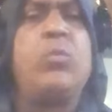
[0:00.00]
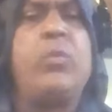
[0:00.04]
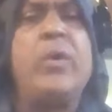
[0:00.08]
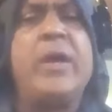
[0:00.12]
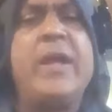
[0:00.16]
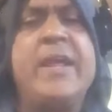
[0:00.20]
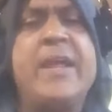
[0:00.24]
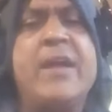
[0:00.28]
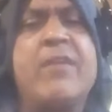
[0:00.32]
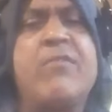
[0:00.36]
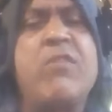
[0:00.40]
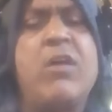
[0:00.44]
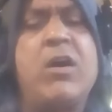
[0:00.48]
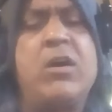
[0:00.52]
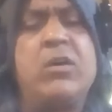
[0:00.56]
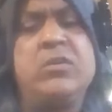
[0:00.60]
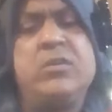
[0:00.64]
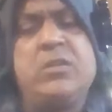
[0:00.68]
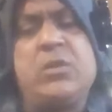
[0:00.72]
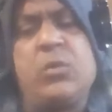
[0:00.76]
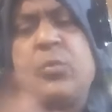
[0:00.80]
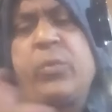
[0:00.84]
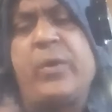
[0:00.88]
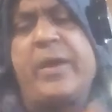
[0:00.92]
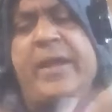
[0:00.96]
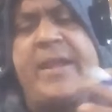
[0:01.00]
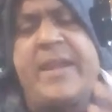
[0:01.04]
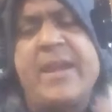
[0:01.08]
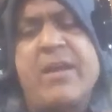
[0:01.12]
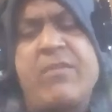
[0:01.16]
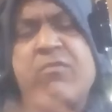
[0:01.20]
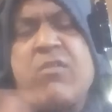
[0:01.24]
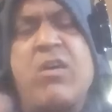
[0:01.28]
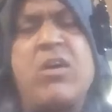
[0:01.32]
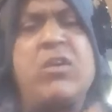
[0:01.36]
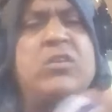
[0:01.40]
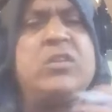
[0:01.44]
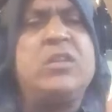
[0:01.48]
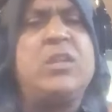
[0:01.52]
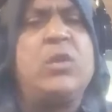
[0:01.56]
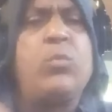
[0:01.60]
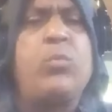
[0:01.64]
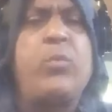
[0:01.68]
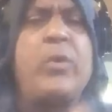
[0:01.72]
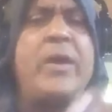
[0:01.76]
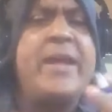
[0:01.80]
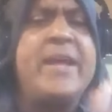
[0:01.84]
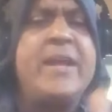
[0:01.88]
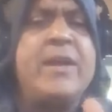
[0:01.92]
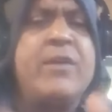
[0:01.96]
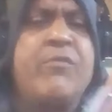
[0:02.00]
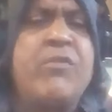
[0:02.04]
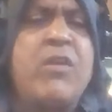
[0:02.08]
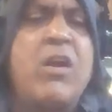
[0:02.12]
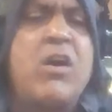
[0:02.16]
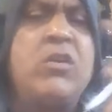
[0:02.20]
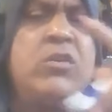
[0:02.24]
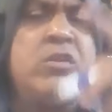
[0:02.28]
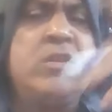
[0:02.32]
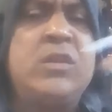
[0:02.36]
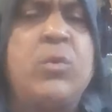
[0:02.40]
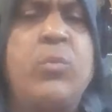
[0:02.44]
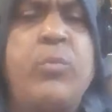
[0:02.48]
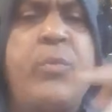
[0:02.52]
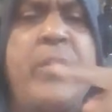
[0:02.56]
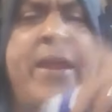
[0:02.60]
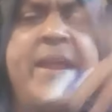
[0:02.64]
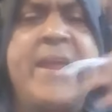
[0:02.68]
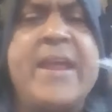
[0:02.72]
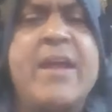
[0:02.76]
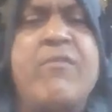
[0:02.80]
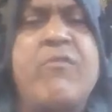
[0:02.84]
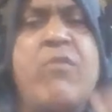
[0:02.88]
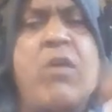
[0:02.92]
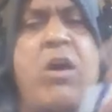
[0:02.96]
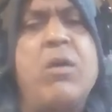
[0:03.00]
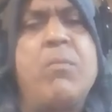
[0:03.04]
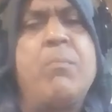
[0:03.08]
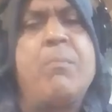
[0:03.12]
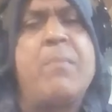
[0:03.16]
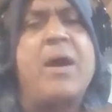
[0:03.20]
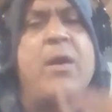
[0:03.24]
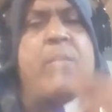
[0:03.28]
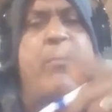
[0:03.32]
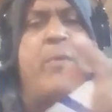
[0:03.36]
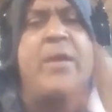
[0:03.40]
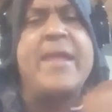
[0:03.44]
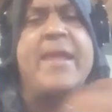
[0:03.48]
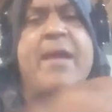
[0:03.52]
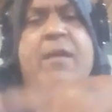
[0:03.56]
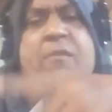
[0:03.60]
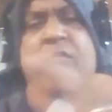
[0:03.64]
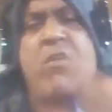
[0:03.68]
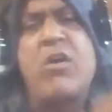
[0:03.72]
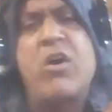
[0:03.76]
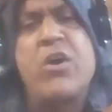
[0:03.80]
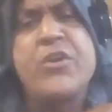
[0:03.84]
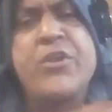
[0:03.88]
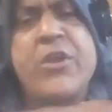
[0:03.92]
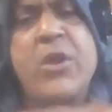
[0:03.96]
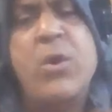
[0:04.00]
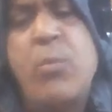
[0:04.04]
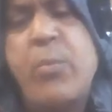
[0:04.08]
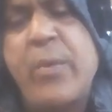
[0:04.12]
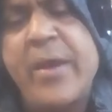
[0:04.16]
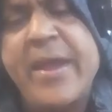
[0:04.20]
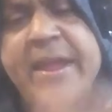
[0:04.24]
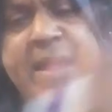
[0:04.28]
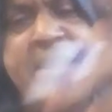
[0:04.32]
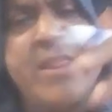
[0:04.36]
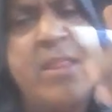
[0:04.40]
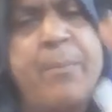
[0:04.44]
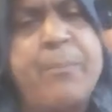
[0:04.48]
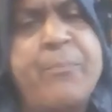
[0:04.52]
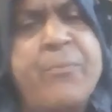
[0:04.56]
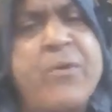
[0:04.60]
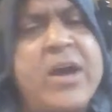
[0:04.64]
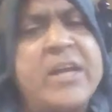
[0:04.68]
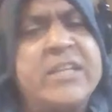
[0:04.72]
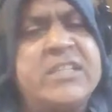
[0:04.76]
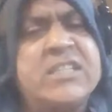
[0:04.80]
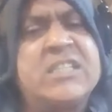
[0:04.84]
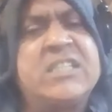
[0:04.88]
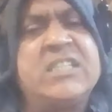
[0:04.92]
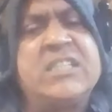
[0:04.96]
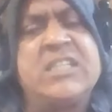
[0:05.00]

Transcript: Way around the way, around the way, around the way, around my way, around your way in the project